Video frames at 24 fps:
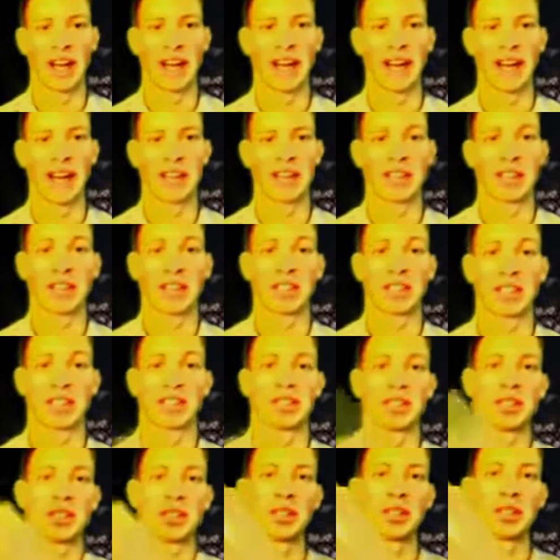And after
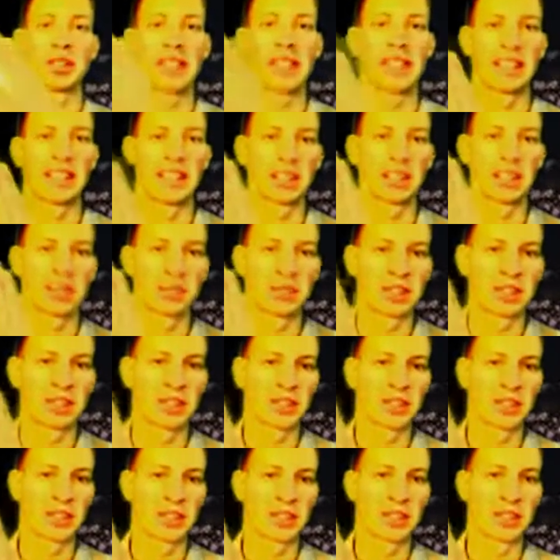doing that
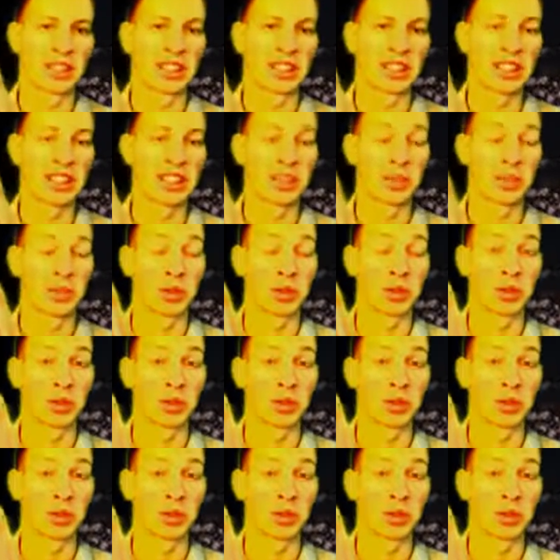specific regime,